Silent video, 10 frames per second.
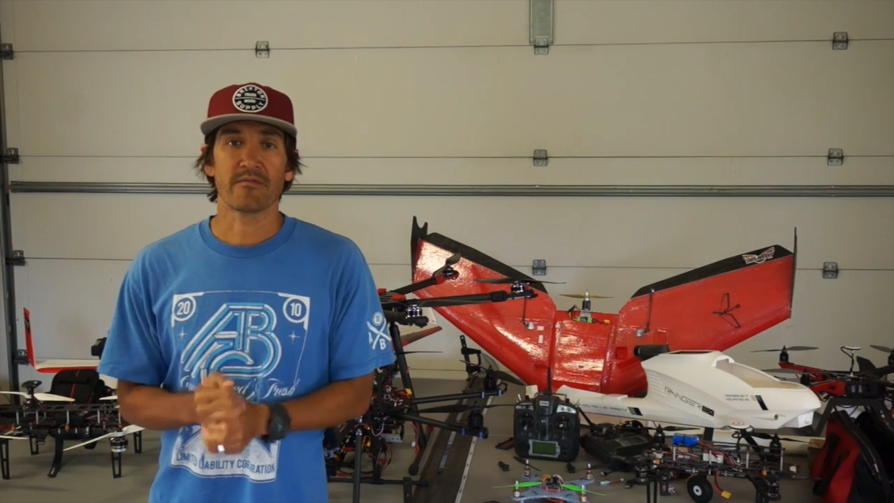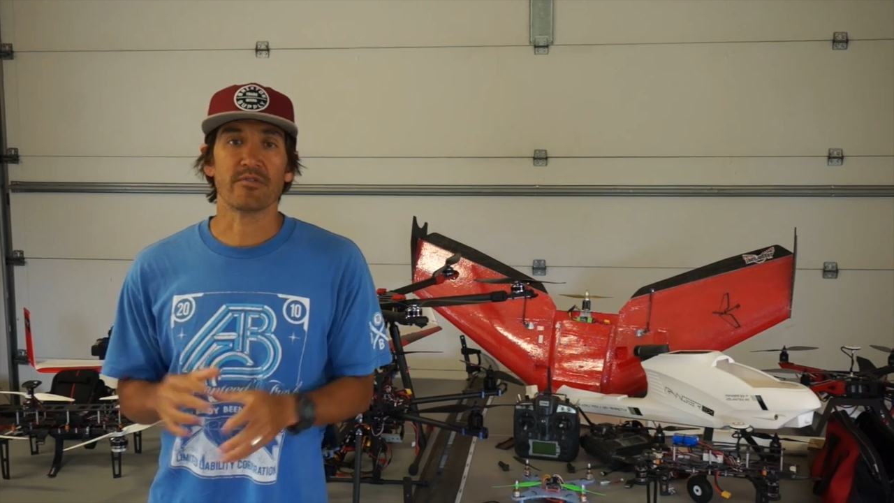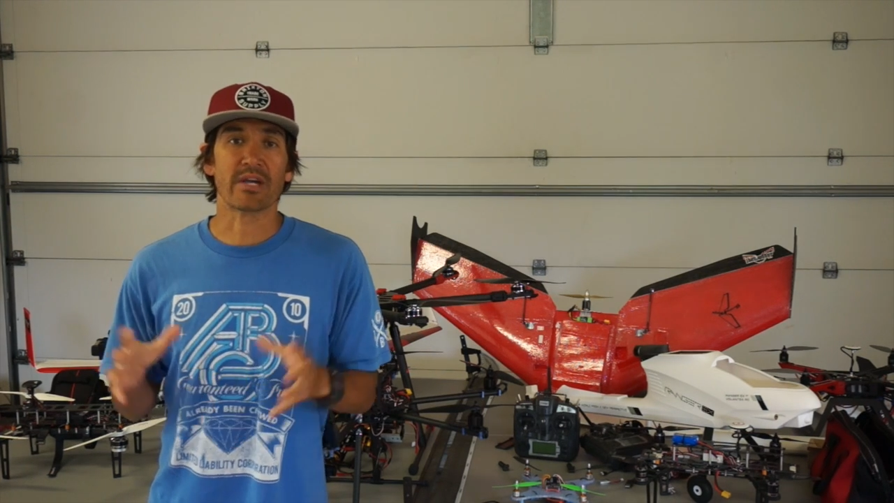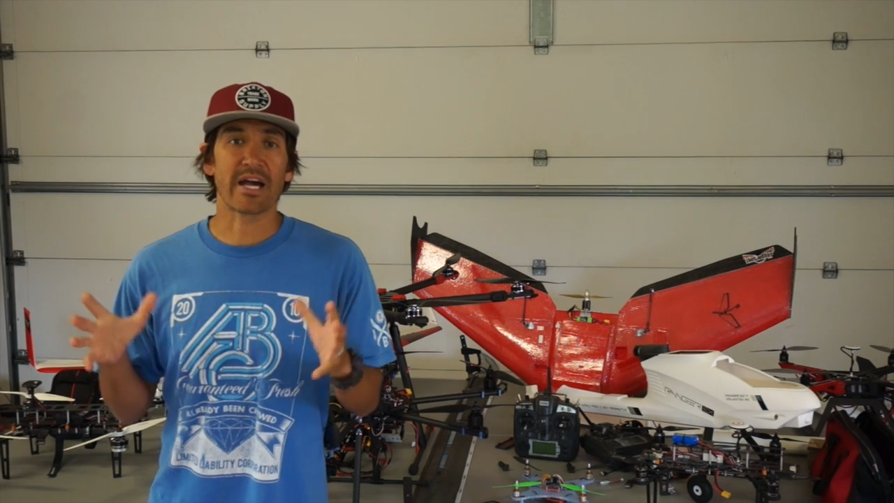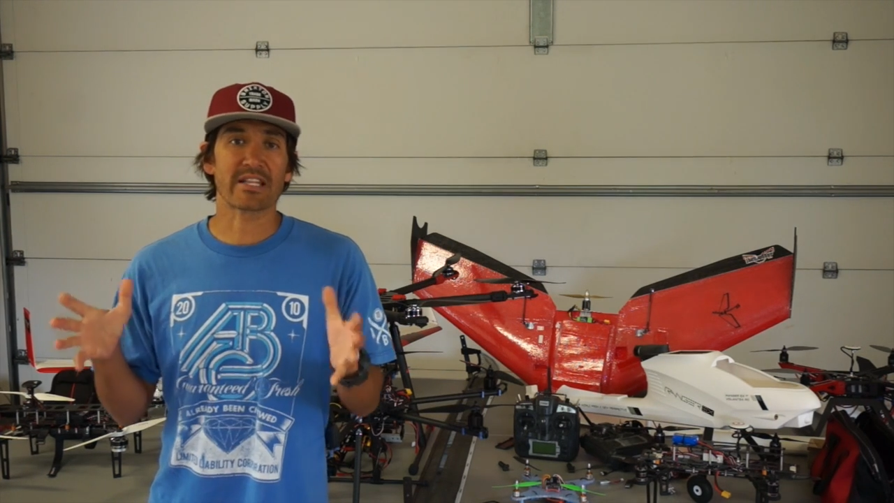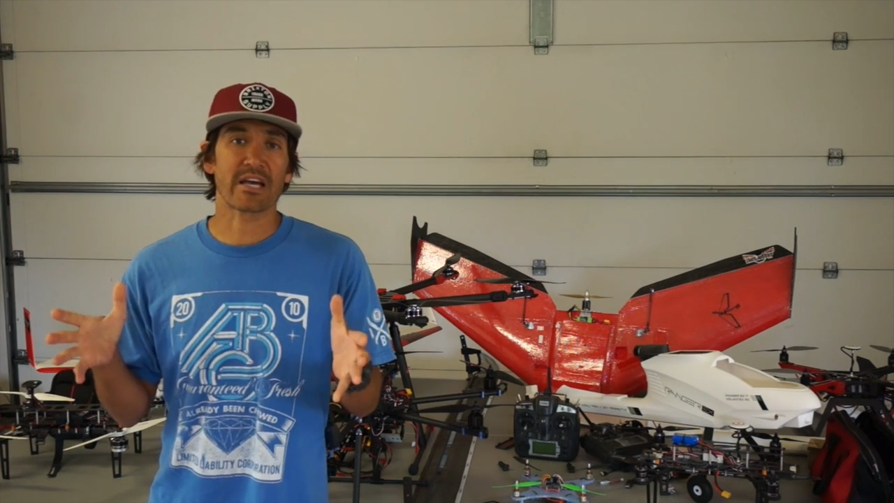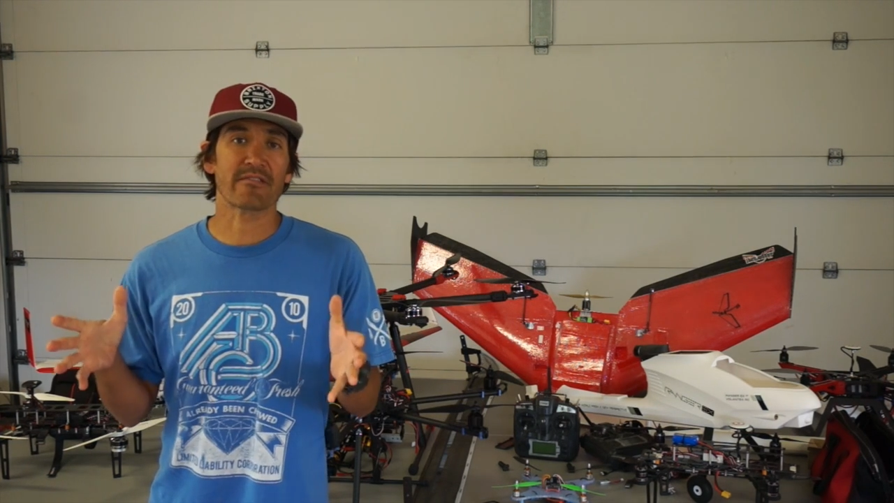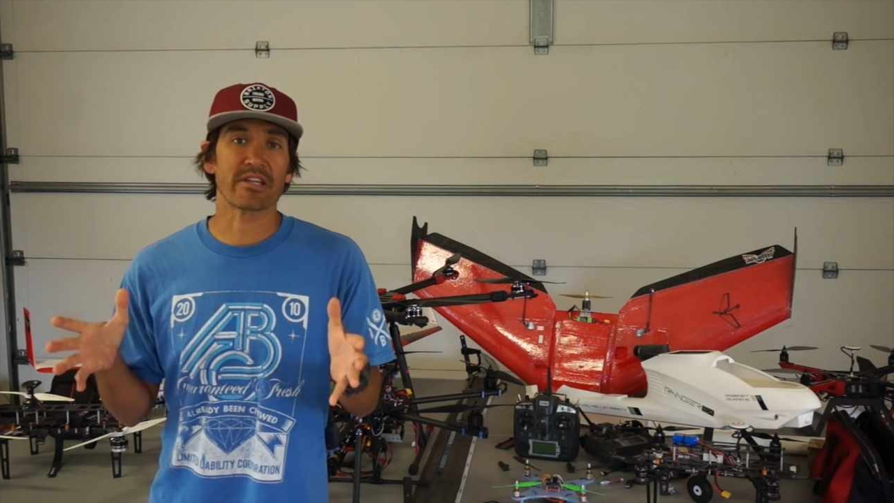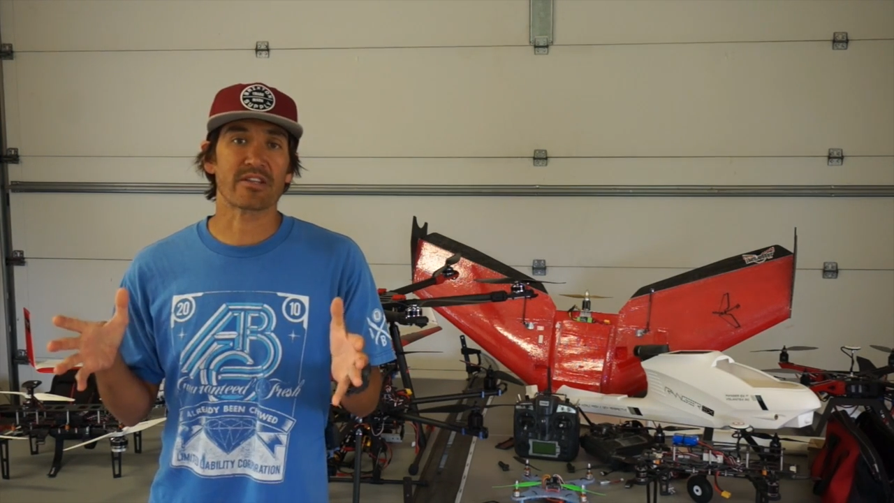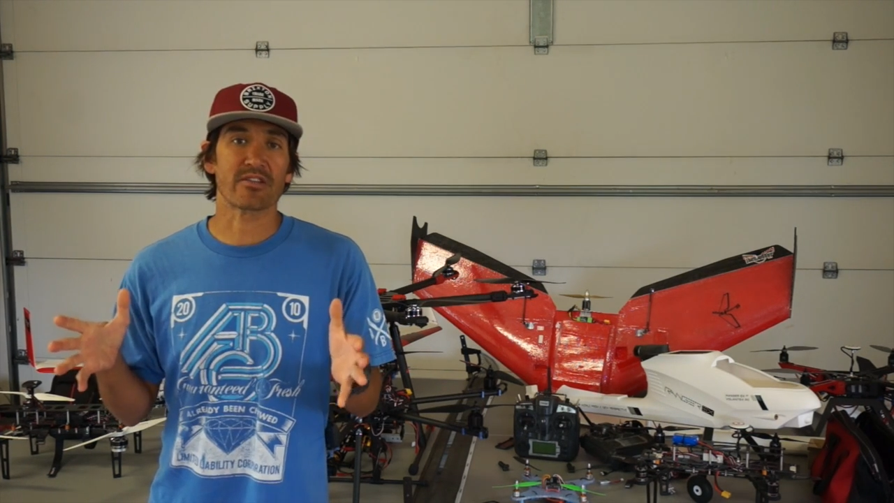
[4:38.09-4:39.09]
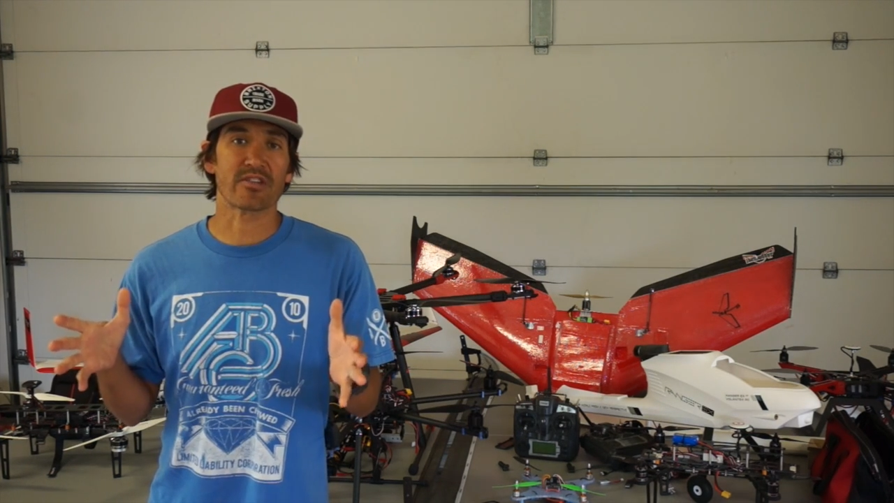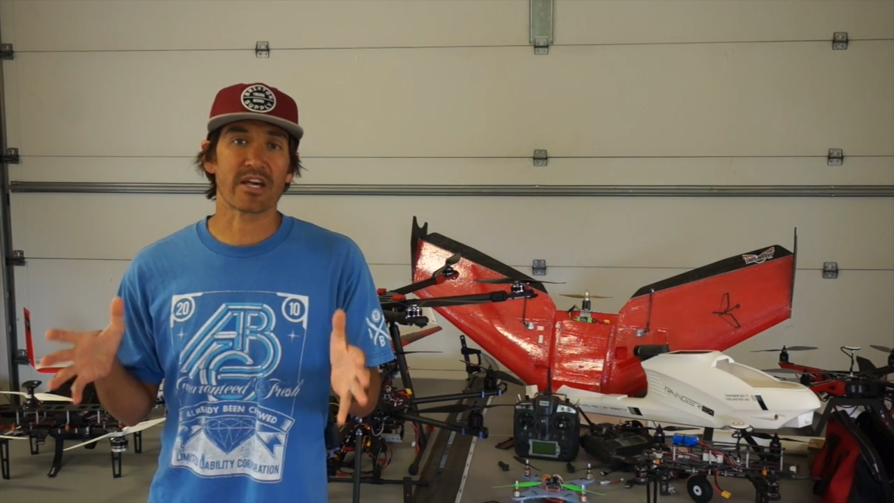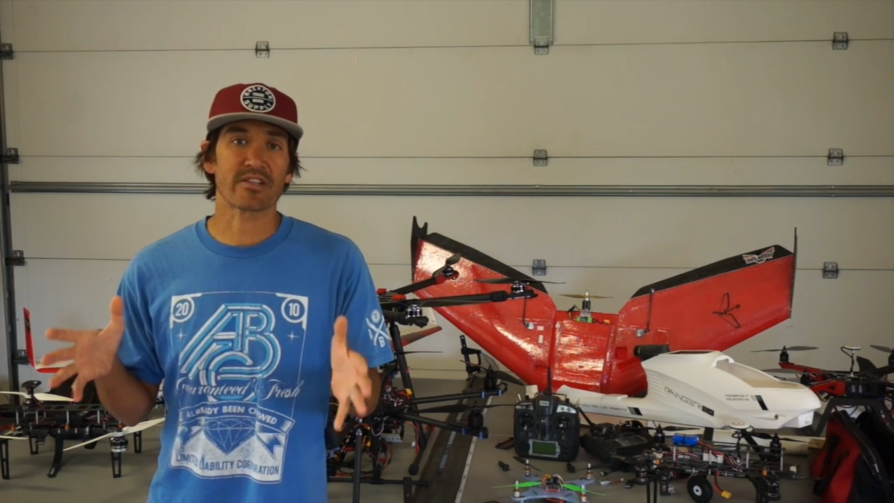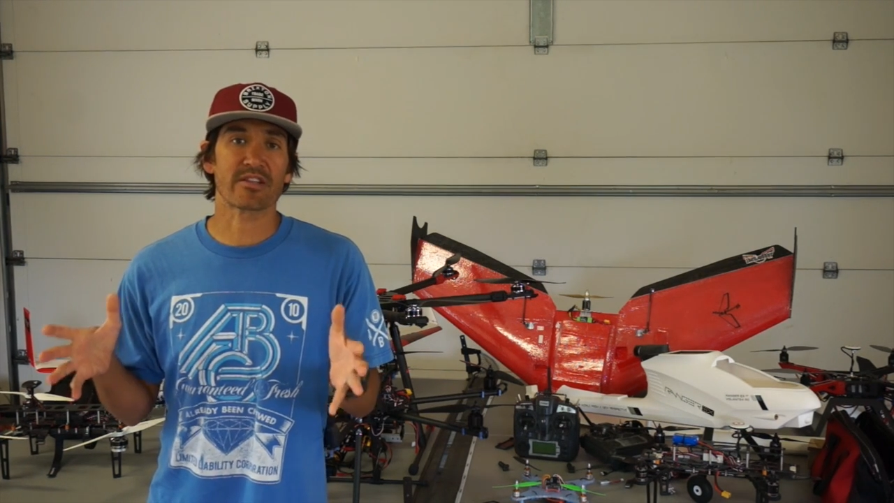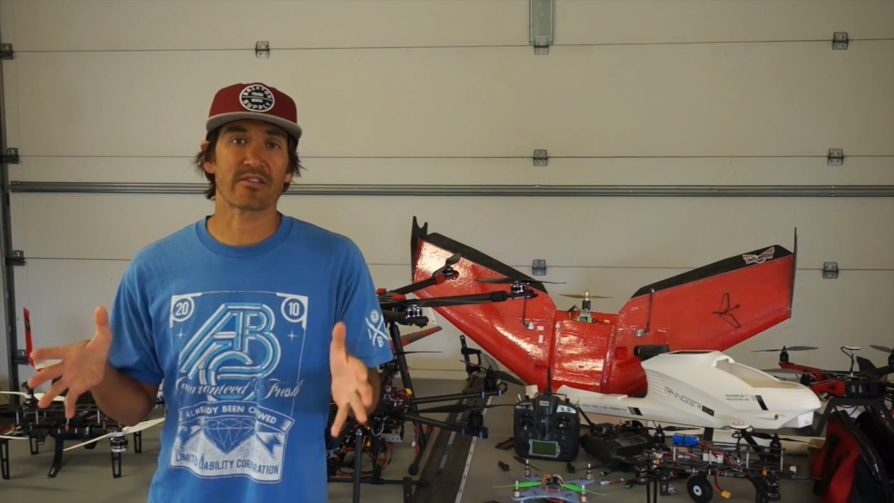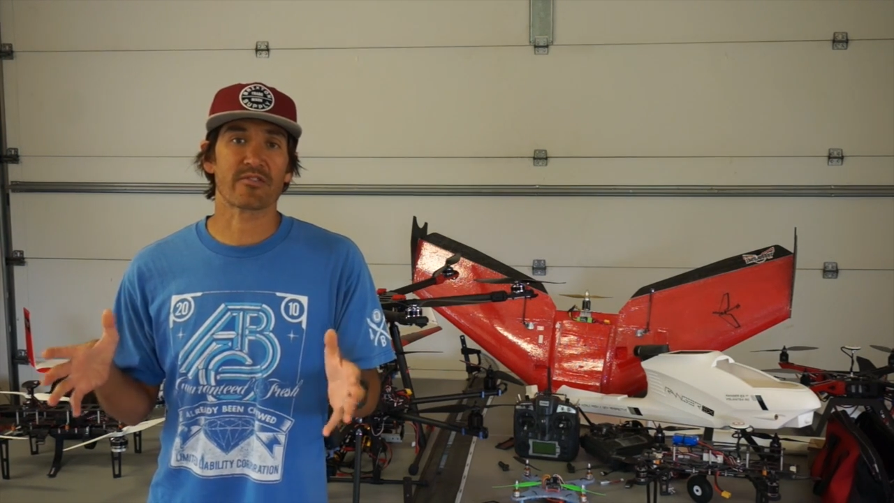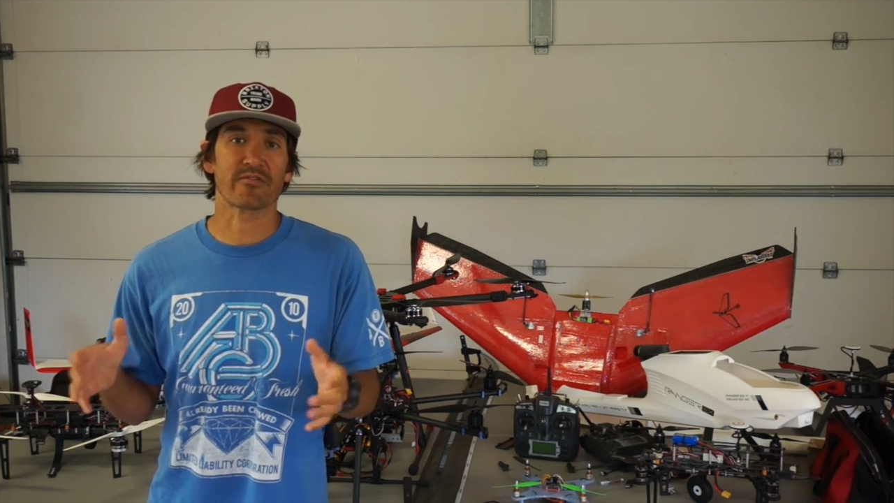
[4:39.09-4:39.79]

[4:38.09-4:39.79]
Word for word: If you guys have any suggestions